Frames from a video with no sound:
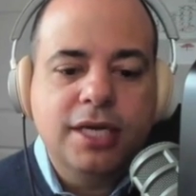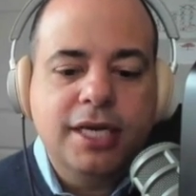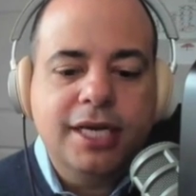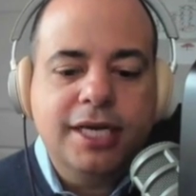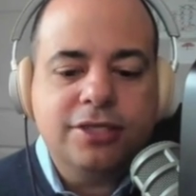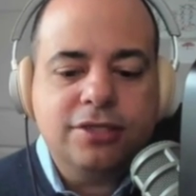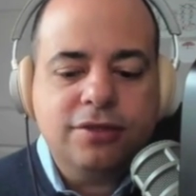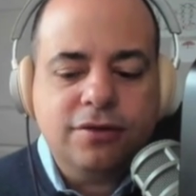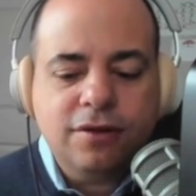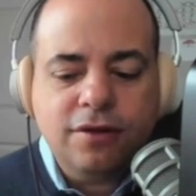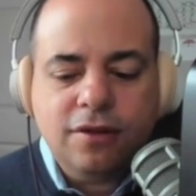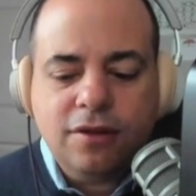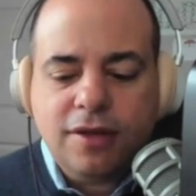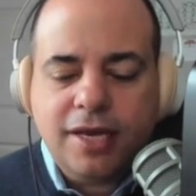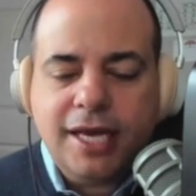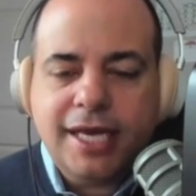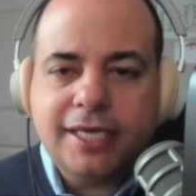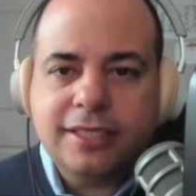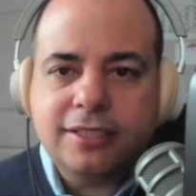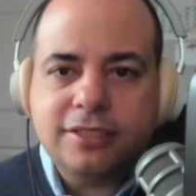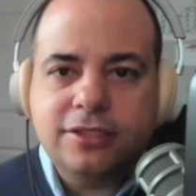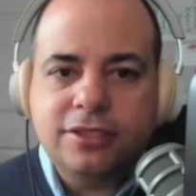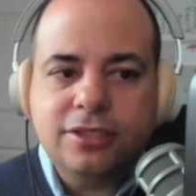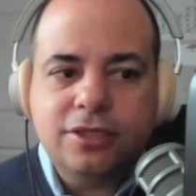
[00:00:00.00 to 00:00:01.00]
And so the
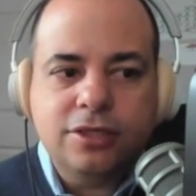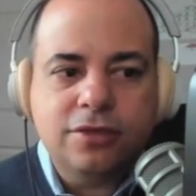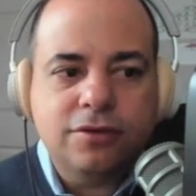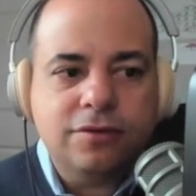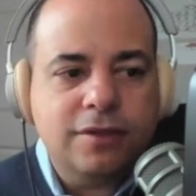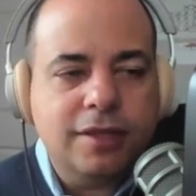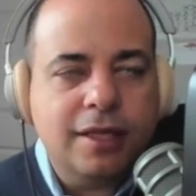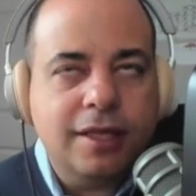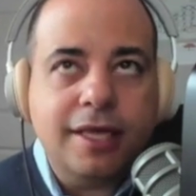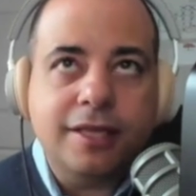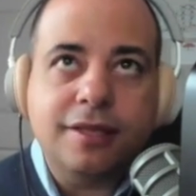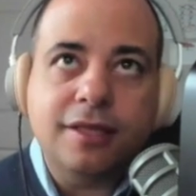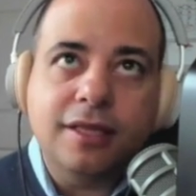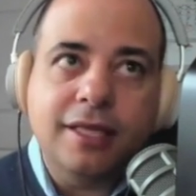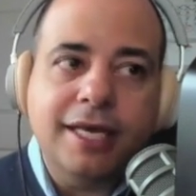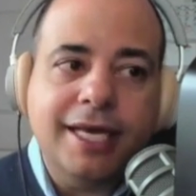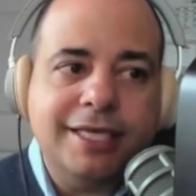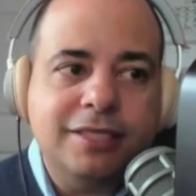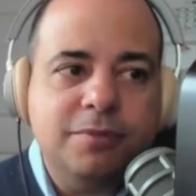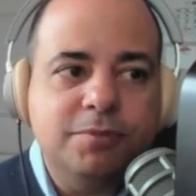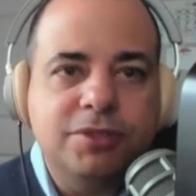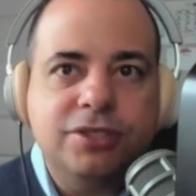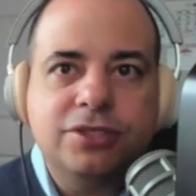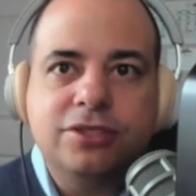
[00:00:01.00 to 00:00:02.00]
last, not the
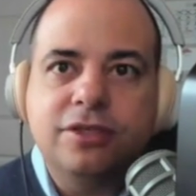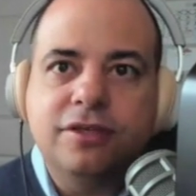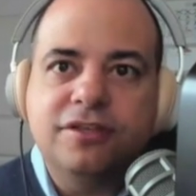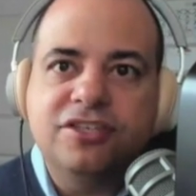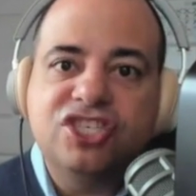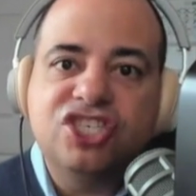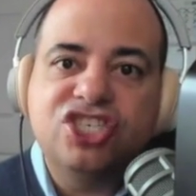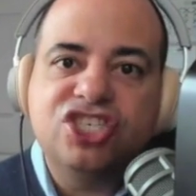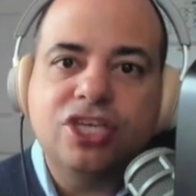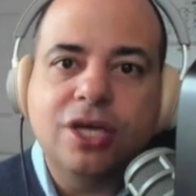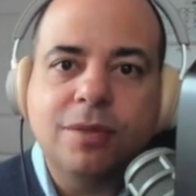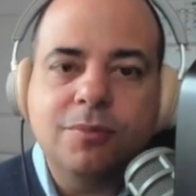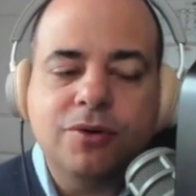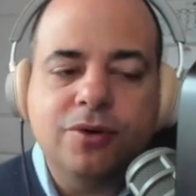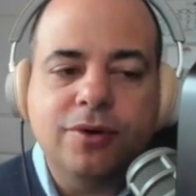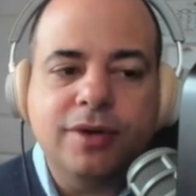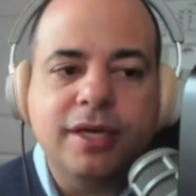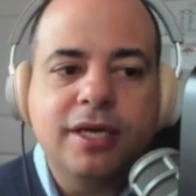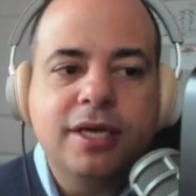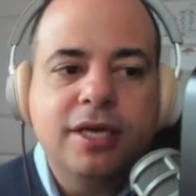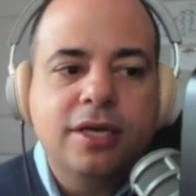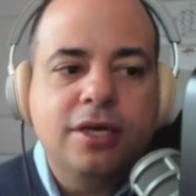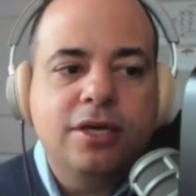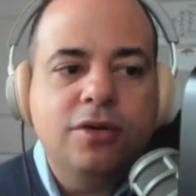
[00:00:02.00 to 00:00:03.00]
last, but in
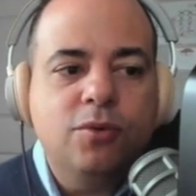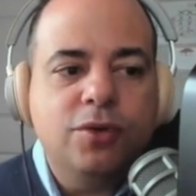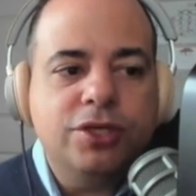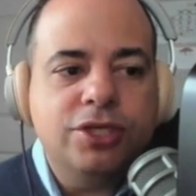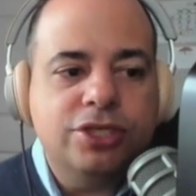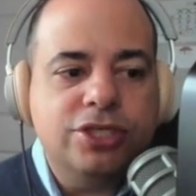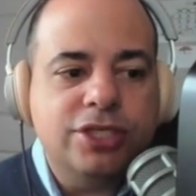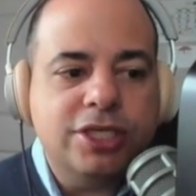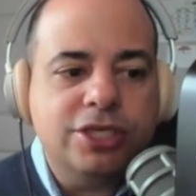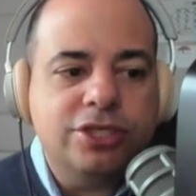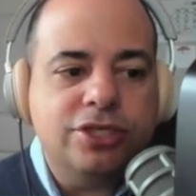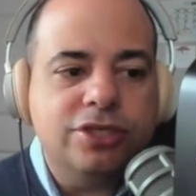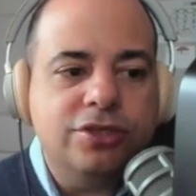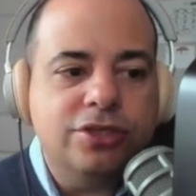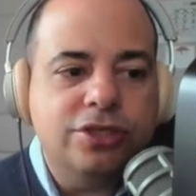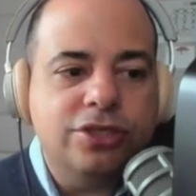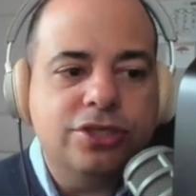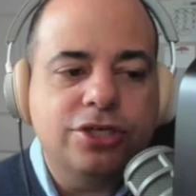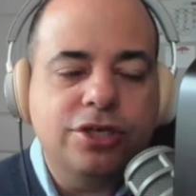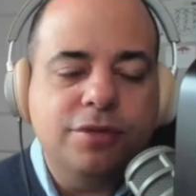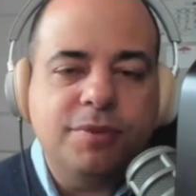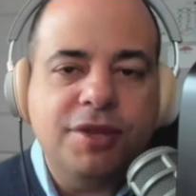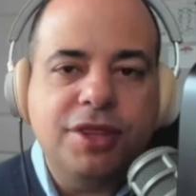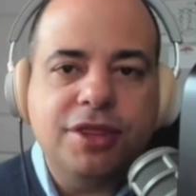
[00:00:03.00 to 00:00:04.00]
summary, what essentially you
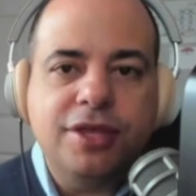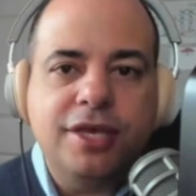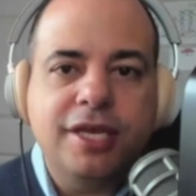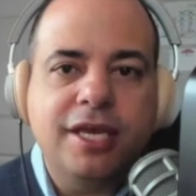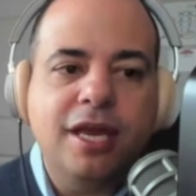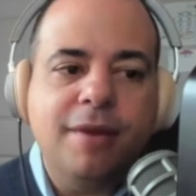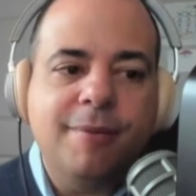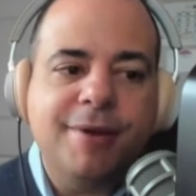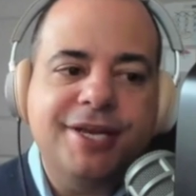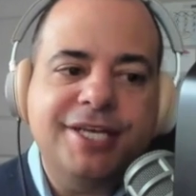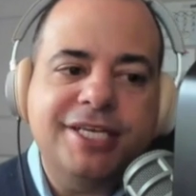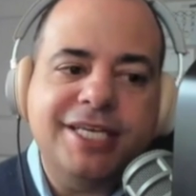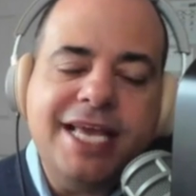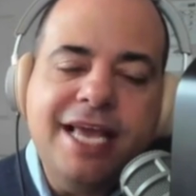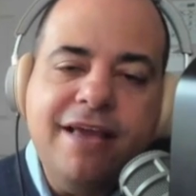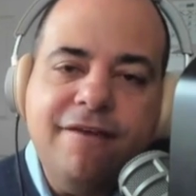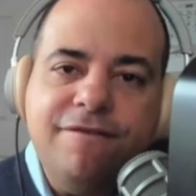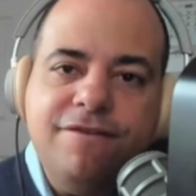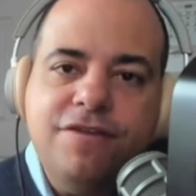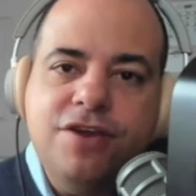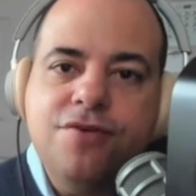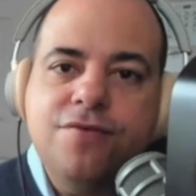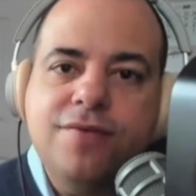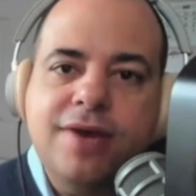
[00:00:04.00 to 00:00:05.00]
should be thinking about,
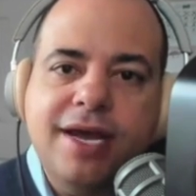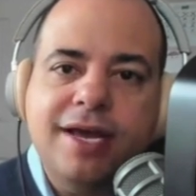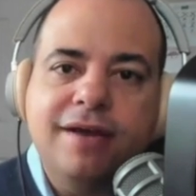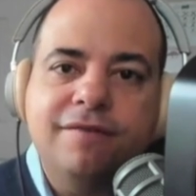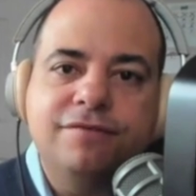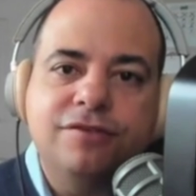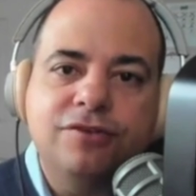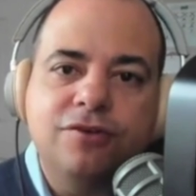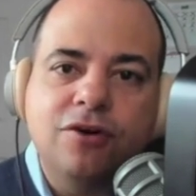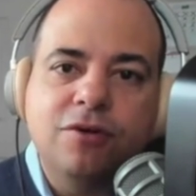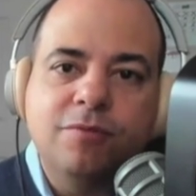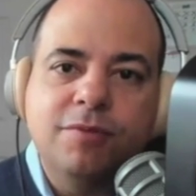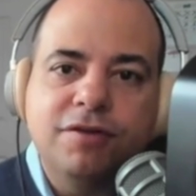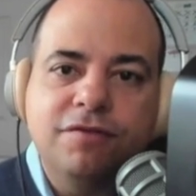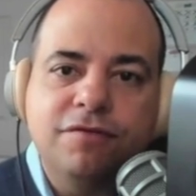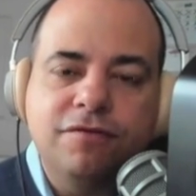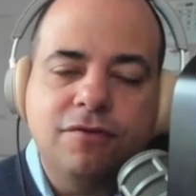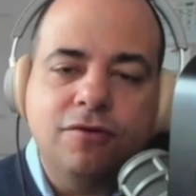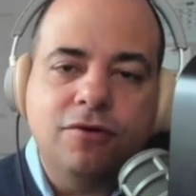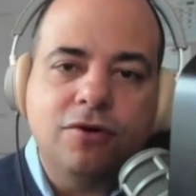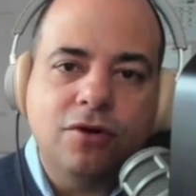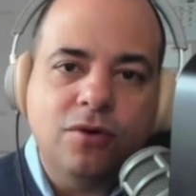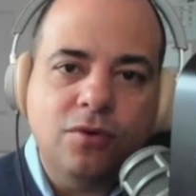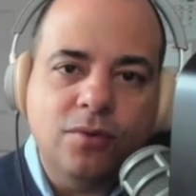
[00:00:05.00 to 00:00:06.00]
if you have dormant
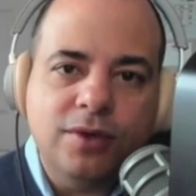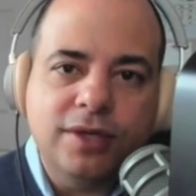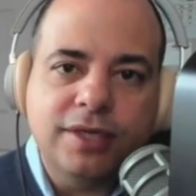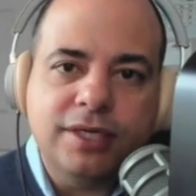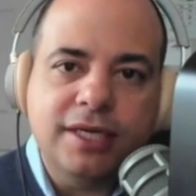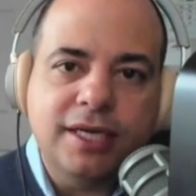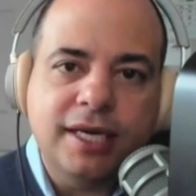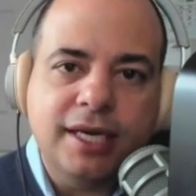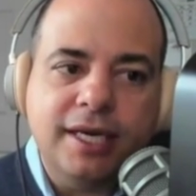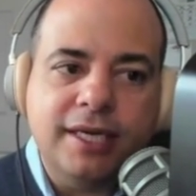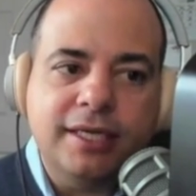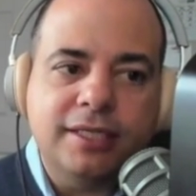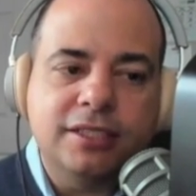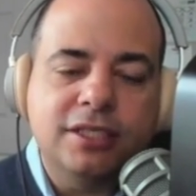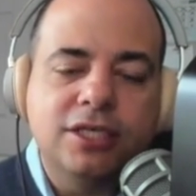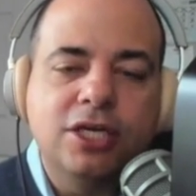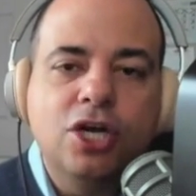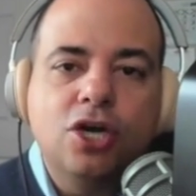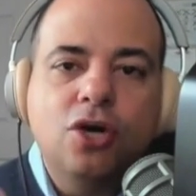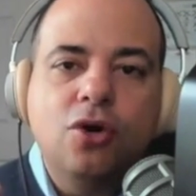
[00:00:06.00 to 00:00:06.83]
401ks,